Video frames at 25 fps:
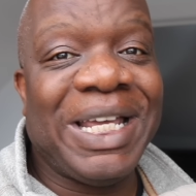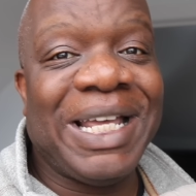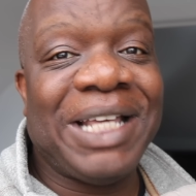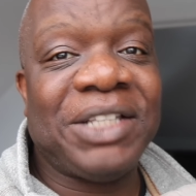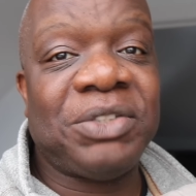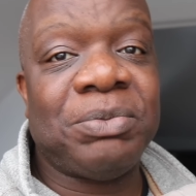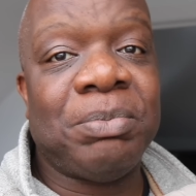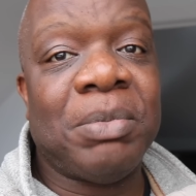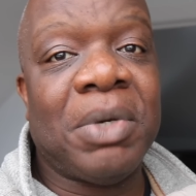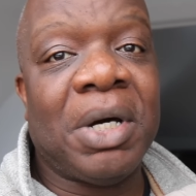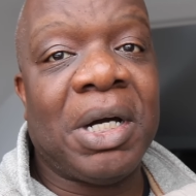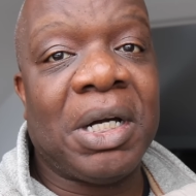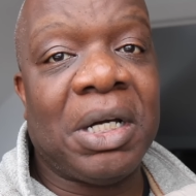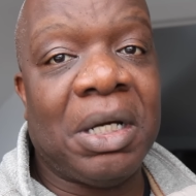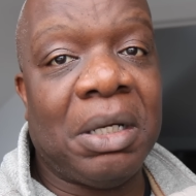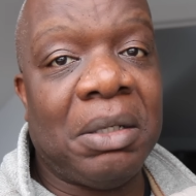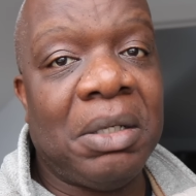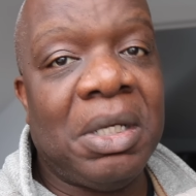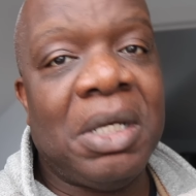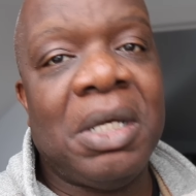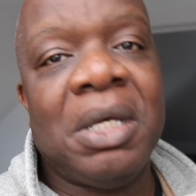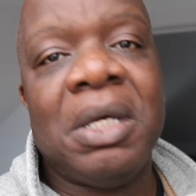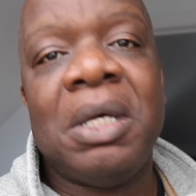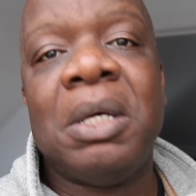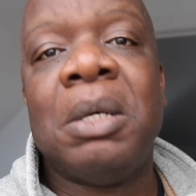S marker.
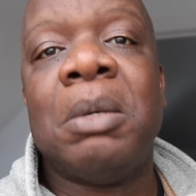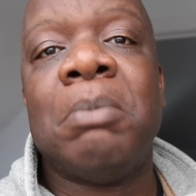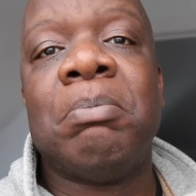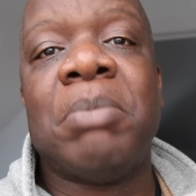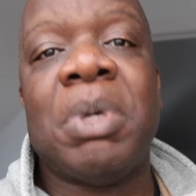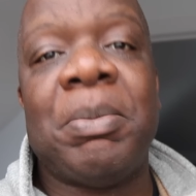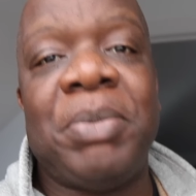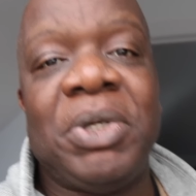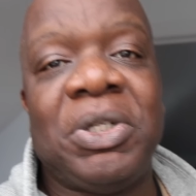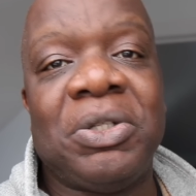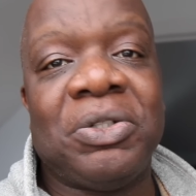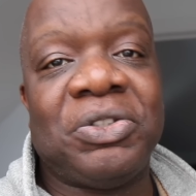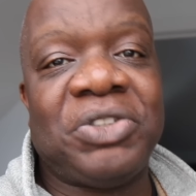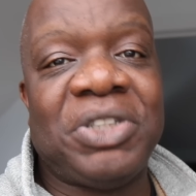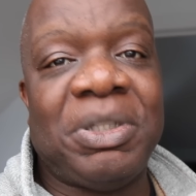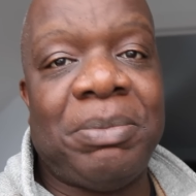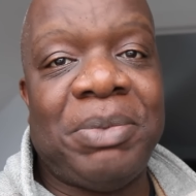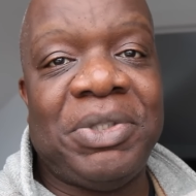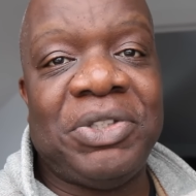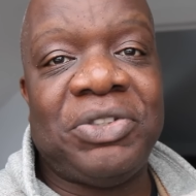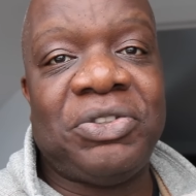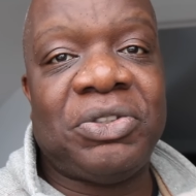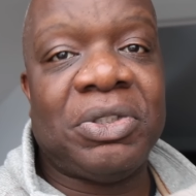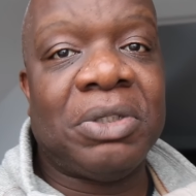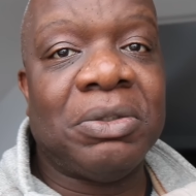But because they've
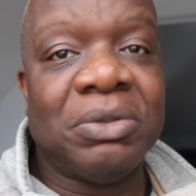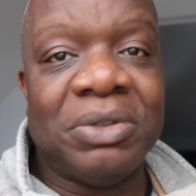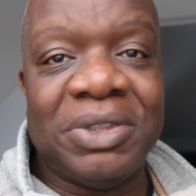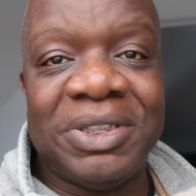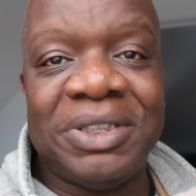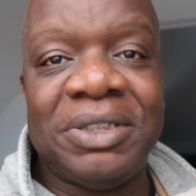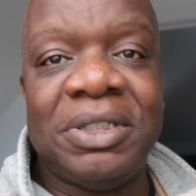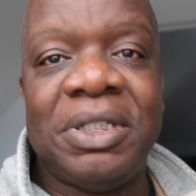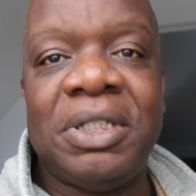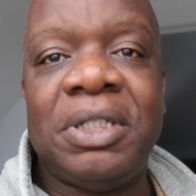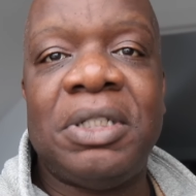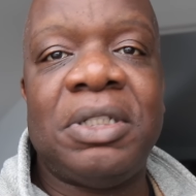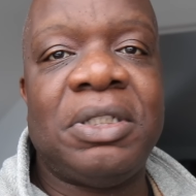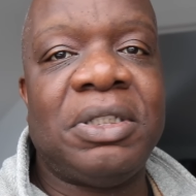been stolen,